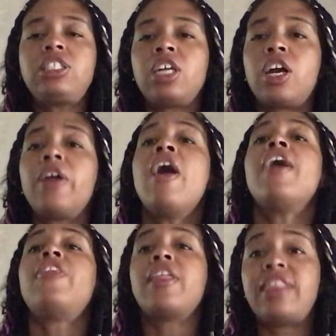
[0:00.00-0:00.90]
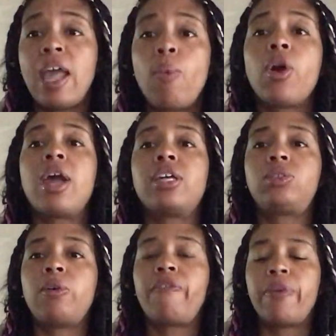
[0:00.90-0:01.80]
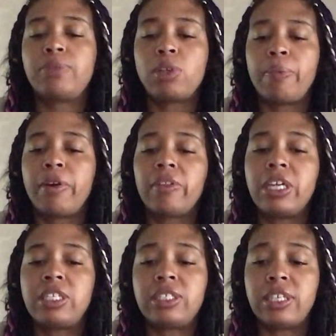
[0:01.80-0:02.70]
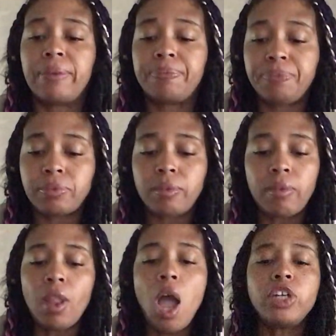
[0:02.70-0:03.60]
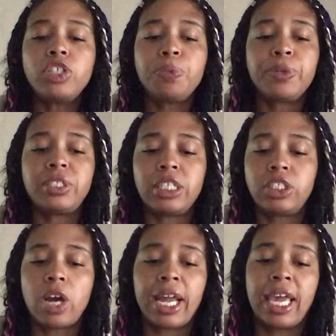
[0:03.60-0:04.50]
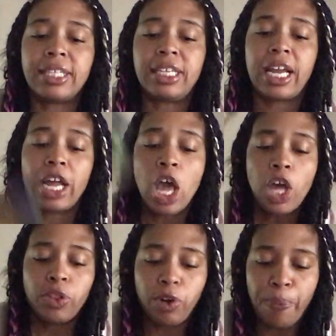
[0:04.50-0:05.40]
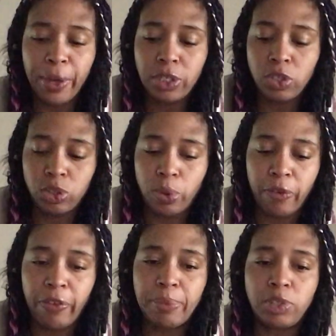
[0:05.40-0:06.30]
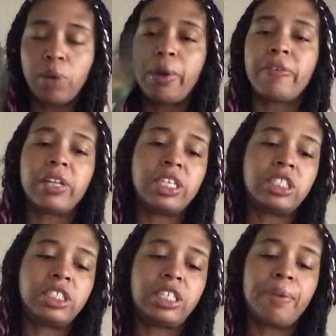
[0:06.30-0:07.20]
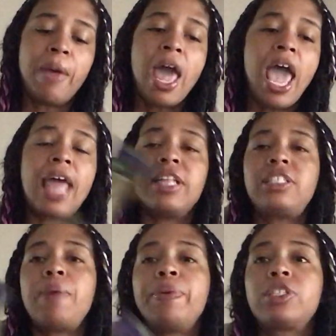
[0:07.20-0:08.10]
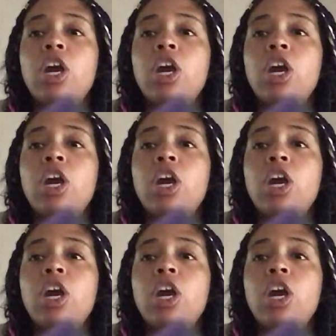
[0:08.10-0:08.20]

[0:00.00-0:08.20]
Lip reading: sure that they were in a twin flame soulmate relationship. 100% sure. I can't deny it. Three of Pentacles, twin flame soulmate relationship, and the Temperance